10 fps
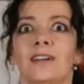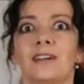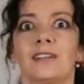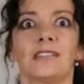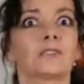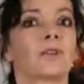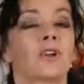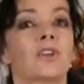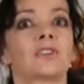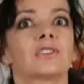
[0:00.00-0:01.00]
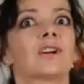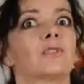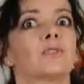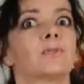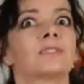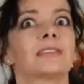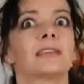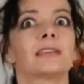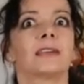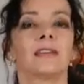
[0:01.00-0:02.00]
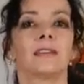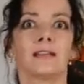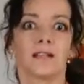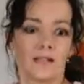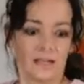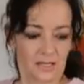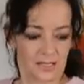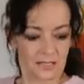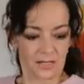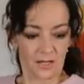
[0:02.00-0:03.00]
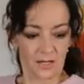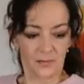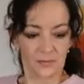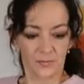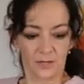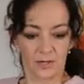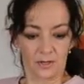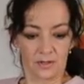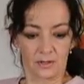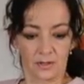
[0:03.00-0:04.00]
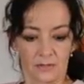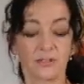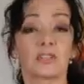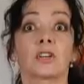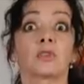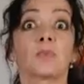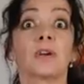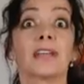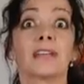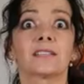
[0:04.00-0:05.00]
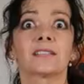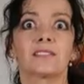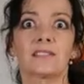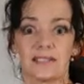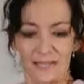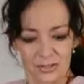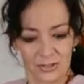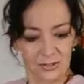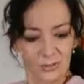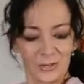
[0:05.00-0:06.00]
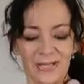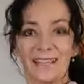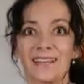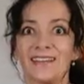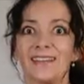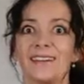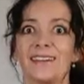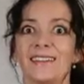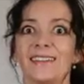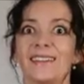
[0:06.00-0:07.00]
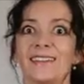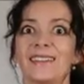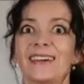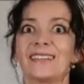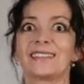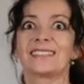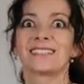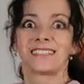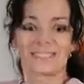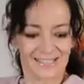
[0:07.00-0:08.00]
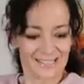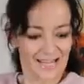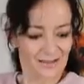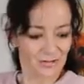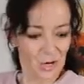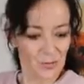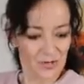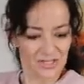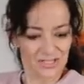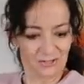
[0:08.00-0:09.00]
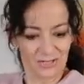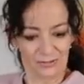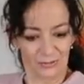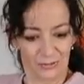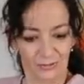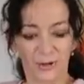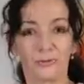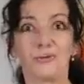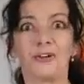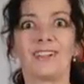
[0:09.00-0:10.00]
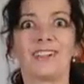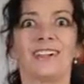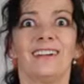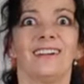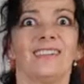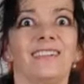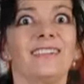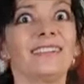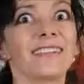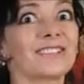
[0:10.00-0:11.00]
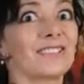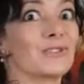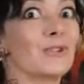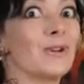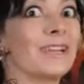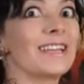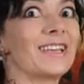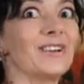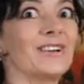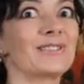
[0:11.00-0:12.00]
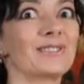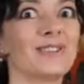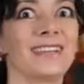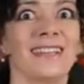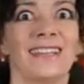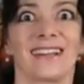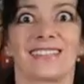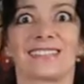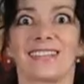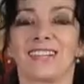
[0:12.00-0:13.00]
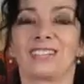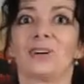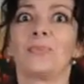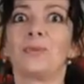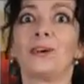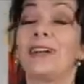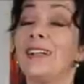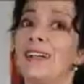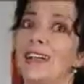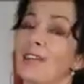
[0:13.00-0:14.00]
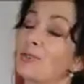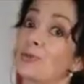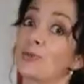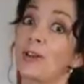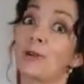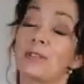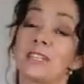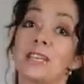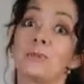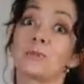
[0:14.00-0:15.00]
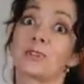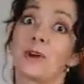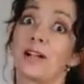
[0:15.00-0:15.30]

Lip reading: This one I also got from C&A. It's viscose polyester. It has really nice sleeves, open cut sleeves with a ruffle. And these look really cute, really nice jumper. It was very cheap, so